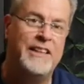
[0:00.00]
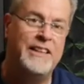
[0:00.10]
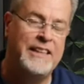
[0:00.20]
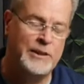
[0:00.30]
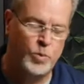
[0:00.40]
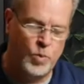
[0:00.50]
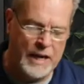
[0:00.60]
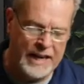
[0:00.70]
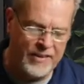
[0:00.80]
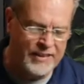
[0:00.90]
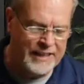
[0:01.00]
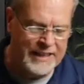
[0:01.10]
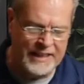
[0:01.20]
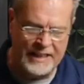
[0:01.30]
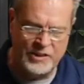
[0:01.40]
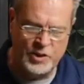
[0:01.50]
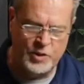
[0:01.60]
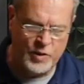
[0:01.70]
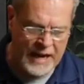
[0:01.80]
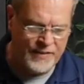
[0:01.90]
this wildly
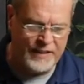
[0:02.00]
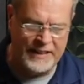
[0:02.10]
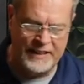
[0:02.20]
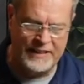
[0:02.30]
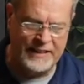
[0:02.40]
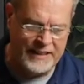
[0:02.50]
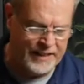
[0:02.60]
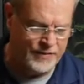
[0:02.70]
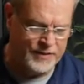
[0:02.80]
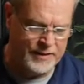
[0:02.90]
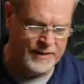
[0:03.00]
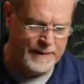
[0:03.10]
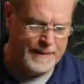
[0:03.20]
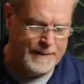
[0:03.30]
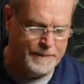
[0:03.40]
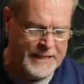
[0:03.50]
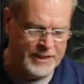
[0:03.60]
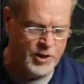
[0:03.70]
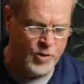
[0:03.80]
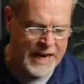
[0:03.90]
extravagant gift?
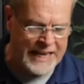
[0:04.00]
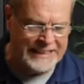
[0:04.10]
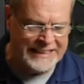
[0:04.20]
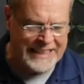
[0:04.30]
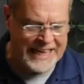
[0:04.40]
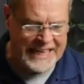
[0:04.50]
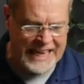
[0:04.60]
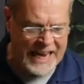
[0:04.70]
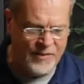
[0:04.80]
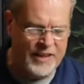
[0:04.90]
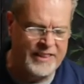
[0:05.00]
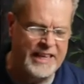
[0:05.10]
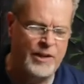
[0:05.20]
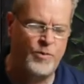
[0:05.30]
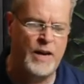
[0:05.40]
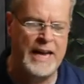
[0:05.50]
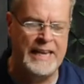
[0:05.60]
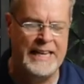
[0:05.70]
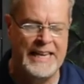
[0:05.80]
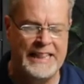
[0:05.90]
This grand setting everything
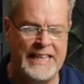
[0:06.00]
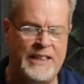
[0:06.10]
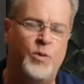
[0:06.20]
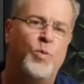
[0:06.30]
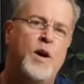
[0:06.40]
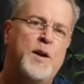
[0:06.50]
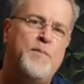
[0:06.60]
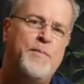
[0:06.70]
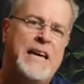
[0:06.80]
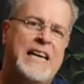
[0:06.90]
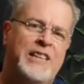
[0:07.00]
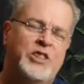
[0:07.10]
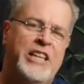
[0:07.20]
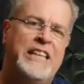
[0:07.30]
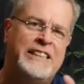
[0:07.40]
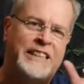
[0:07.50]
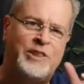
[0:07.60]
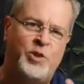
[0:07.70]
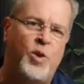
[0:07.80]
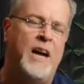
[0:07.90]
right that the one man,
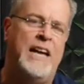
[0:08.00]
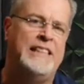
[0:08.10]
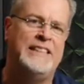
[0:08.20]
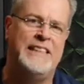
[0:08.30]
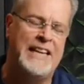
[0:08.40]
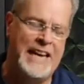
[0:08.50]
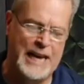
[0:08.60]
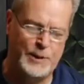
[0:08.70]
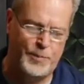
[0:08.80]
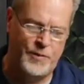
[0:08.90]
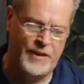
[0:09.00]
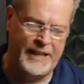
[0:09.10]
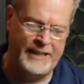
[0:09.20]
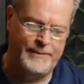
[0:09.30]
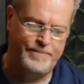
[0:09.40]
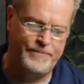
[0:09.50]
Jesus Christ, has provided.